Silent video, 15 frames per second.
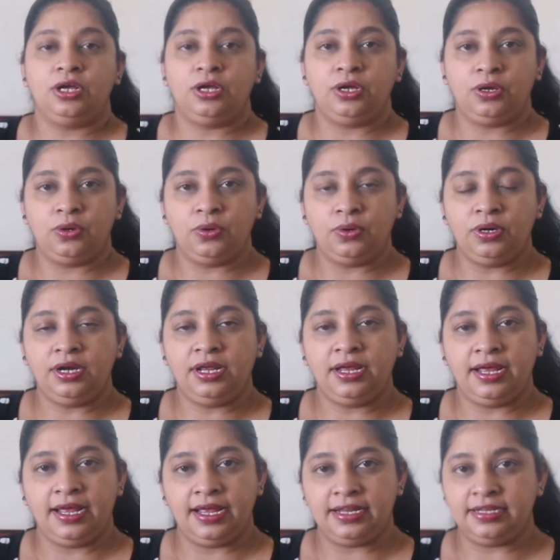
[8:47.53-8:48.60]
good
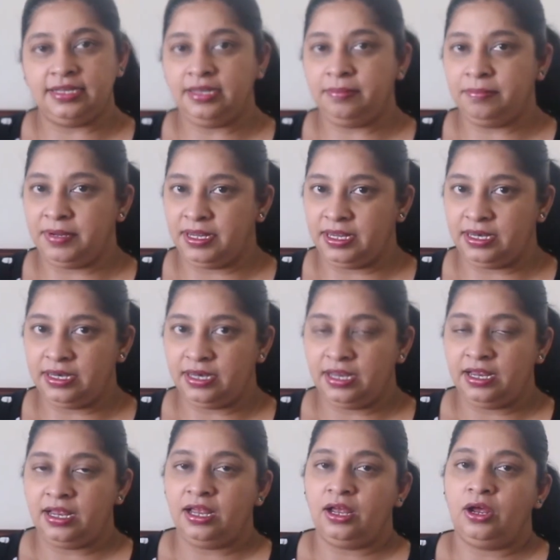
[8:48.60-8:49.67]
healthy meal
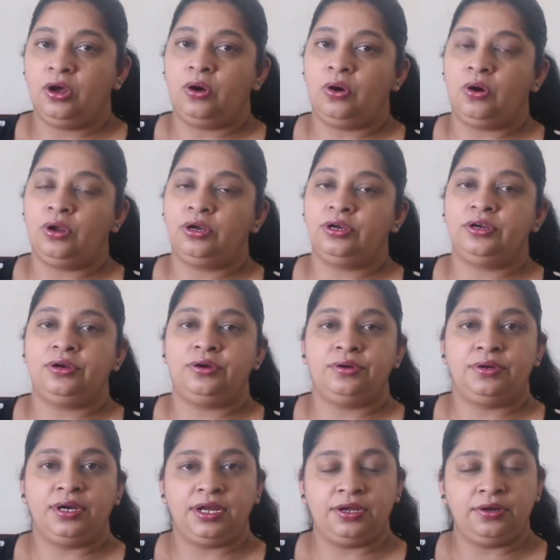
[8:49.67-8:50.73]
on
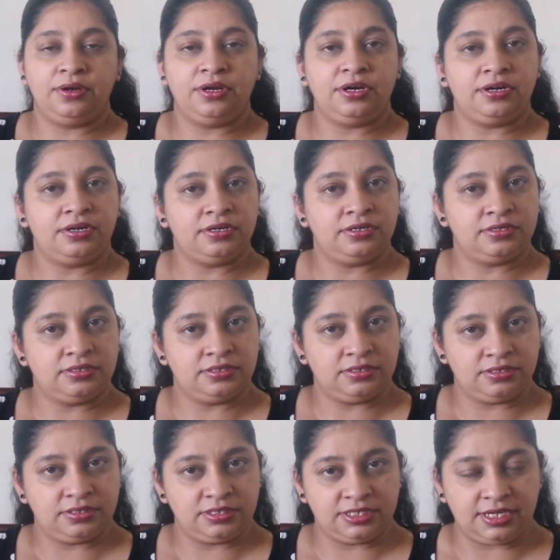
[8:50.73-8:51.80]
regular
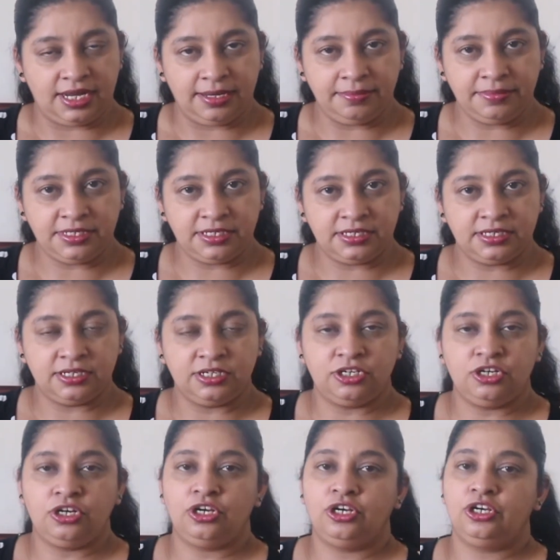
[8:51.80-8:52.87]
times.
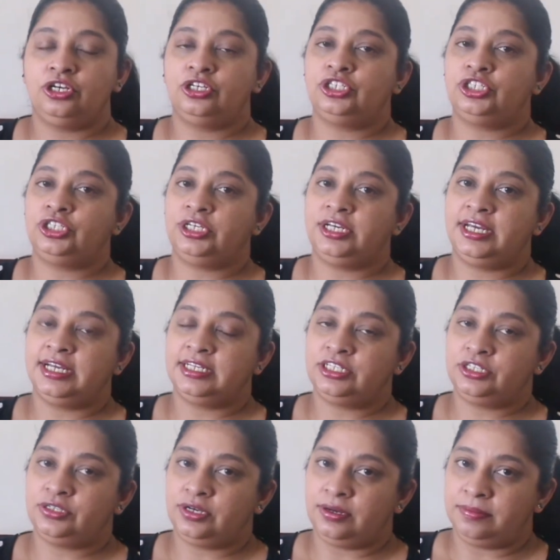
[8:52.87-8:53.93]
She gets
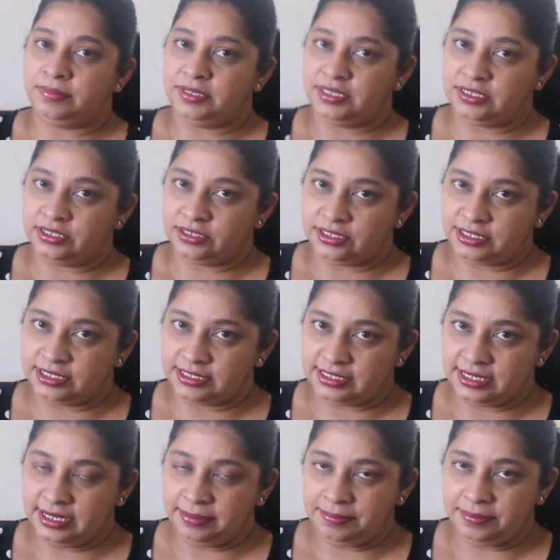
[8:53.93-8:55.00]
to complete her
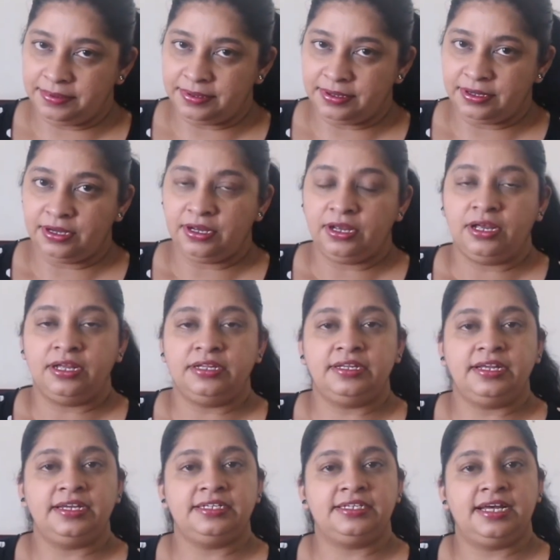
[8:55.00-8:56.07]
sleep. There
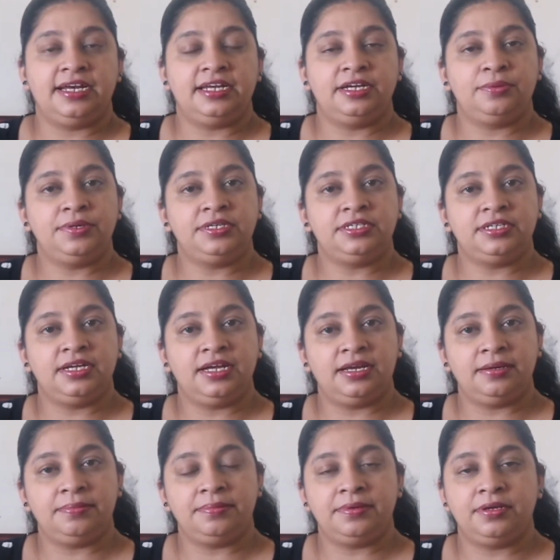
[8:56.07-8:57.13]
is adequate
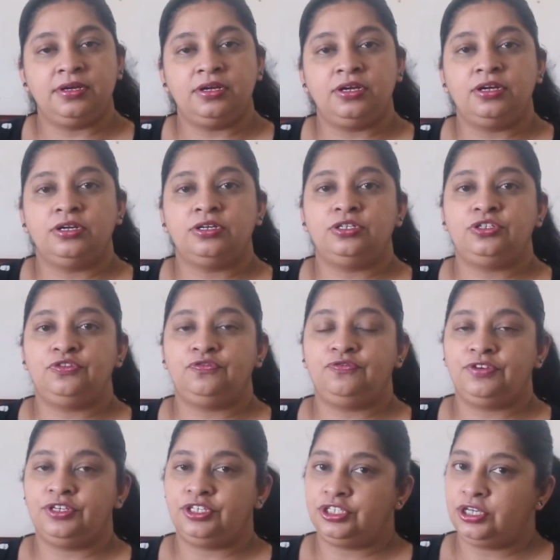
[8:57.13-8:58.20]
help to
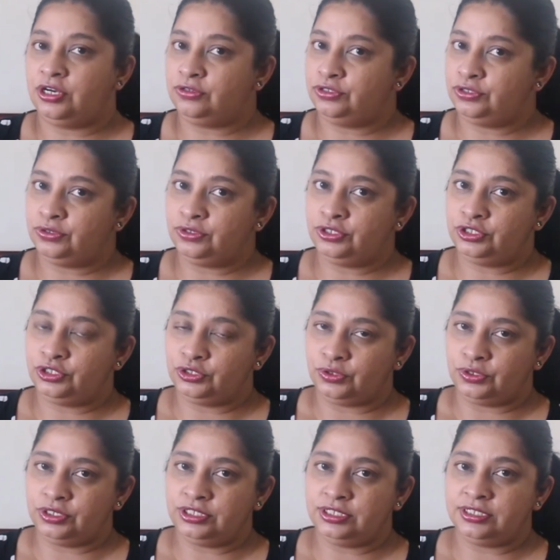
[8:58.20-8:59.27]
finish household
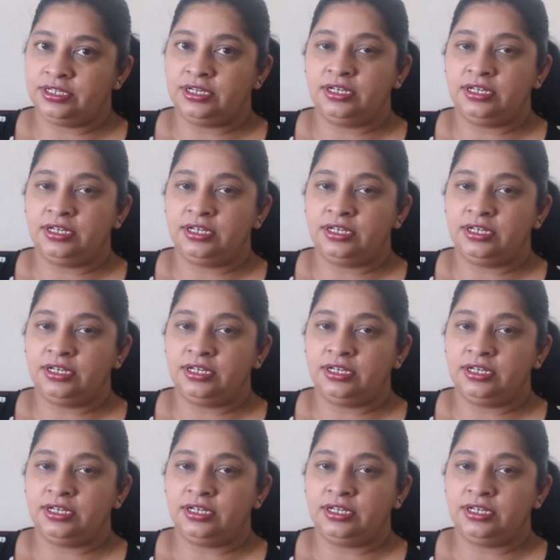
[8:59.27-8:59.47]
chores.